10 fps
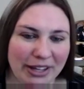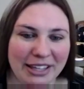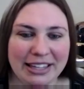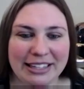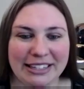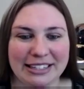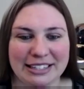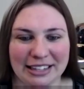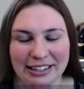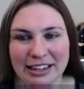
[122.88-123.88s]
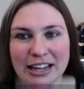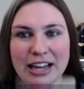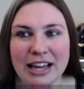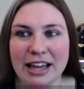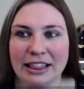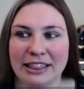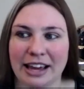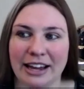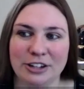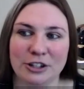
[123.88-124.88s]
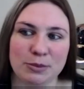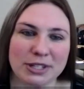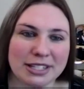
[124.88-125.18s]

home with my kids. And that